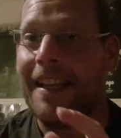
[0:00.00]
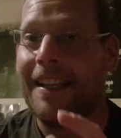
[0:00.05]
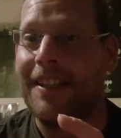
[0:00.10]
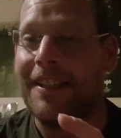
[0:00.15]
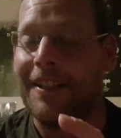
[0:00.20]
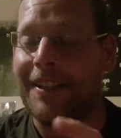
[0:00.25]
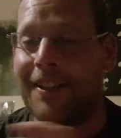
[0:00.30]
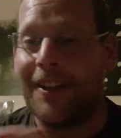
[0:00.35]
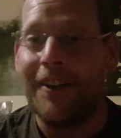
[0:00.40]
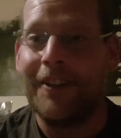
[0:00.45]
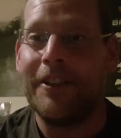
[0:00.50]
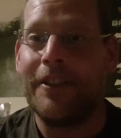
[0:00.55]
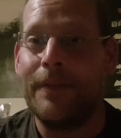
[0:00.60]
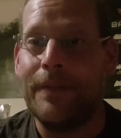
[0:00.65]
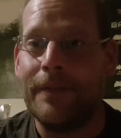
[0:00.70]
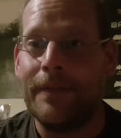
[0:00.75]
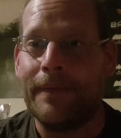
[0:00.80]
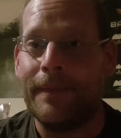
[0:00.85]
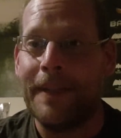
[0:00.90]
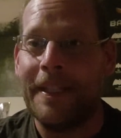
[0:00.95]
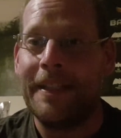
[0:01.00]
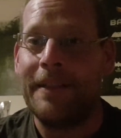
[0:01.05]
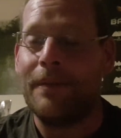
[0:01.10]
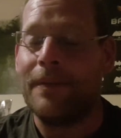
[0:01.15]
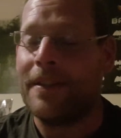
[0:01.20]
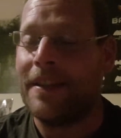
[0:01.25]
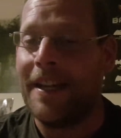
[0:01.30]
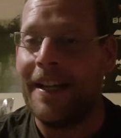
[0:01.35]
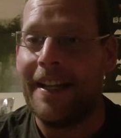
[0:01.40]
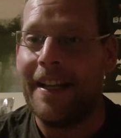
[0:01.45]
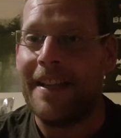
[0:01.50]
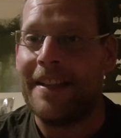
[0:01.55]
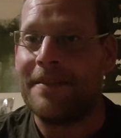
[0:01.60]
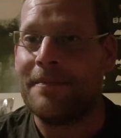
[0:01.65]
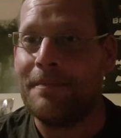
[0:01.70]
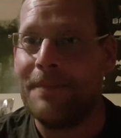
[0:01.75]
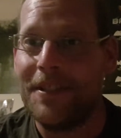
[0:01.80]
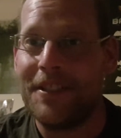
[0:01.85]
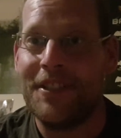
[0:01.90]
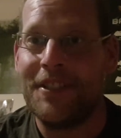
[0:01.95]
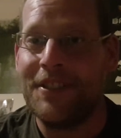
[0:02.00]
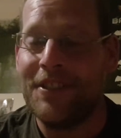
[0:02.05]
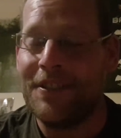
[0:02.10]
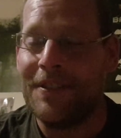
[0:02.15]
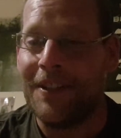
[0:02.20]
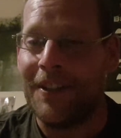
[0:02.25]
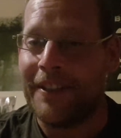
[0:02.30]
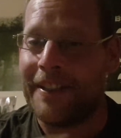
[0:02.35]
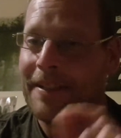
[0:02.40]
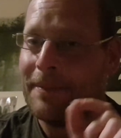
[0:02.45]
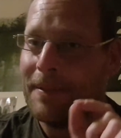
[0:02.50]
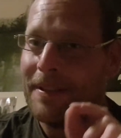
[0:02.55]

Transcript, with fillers: You can argue with me with that as much as you like,